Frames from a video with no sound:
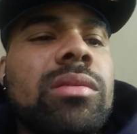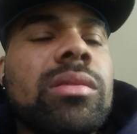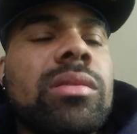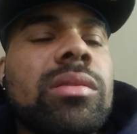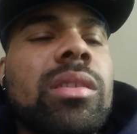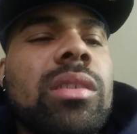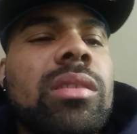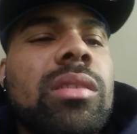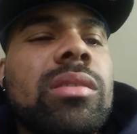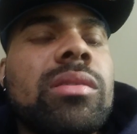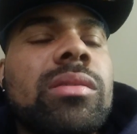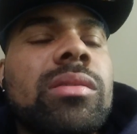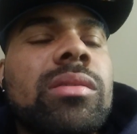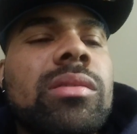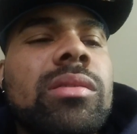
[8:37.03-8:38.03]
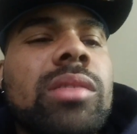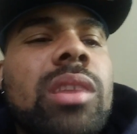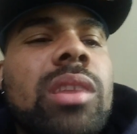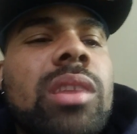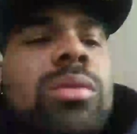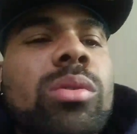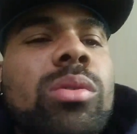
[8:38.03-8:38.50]
Yeah.
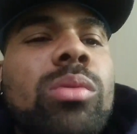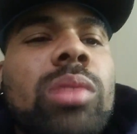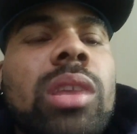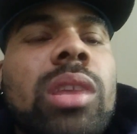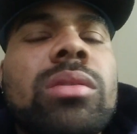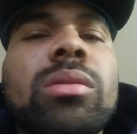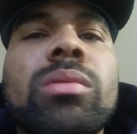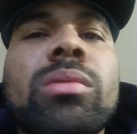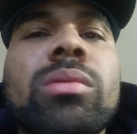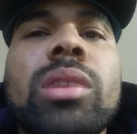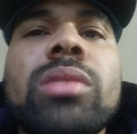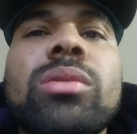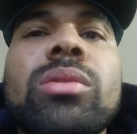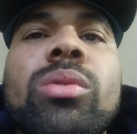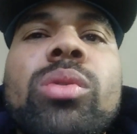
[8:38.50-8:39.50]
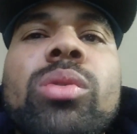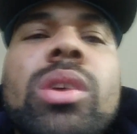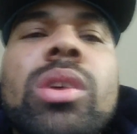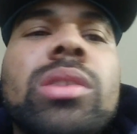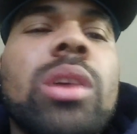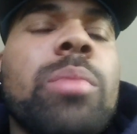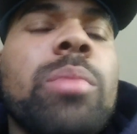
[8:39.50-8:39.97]
That's cool.
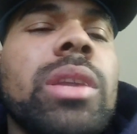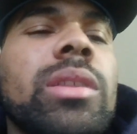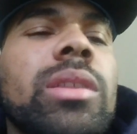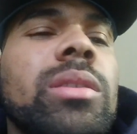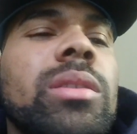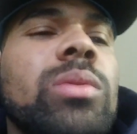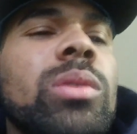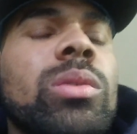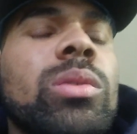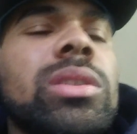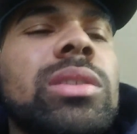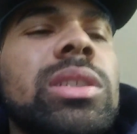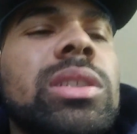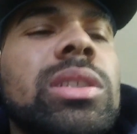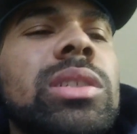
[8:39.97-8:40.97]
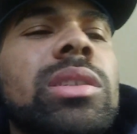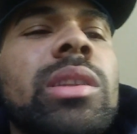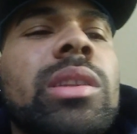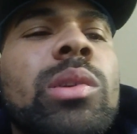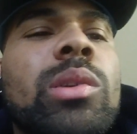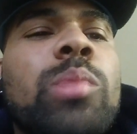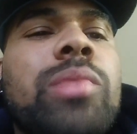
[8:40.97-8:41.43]
So, I mean, you know, this shit is a
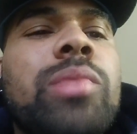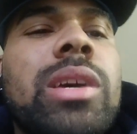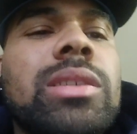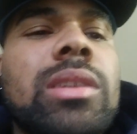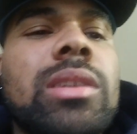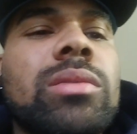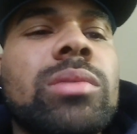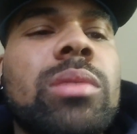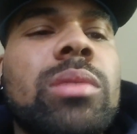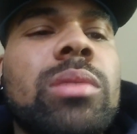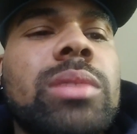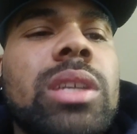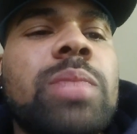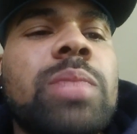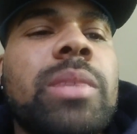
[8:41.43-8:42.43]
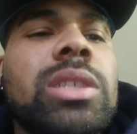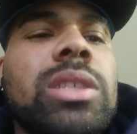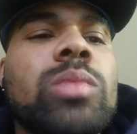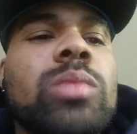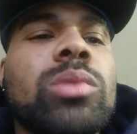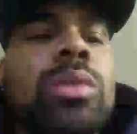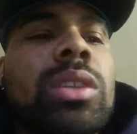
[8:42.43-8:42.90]
learning process, you know what I'm saying?
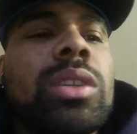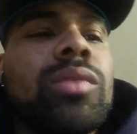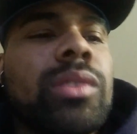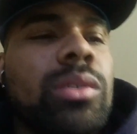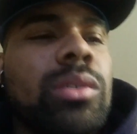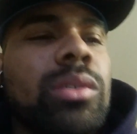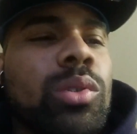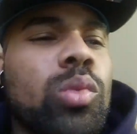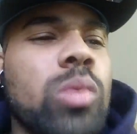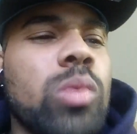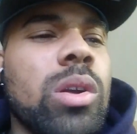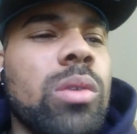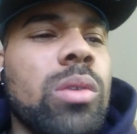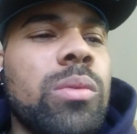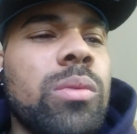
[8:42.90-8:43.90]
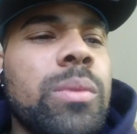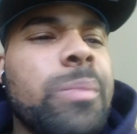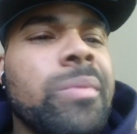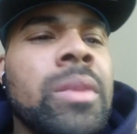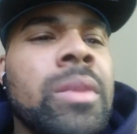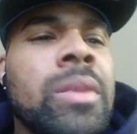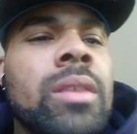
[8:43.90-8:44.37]
Especially when you're entering a new world,
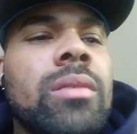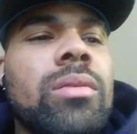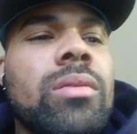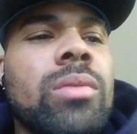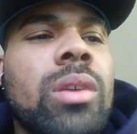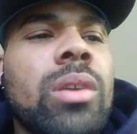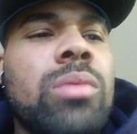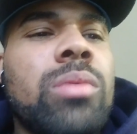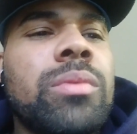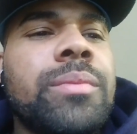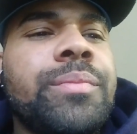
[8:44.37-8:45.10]
you know?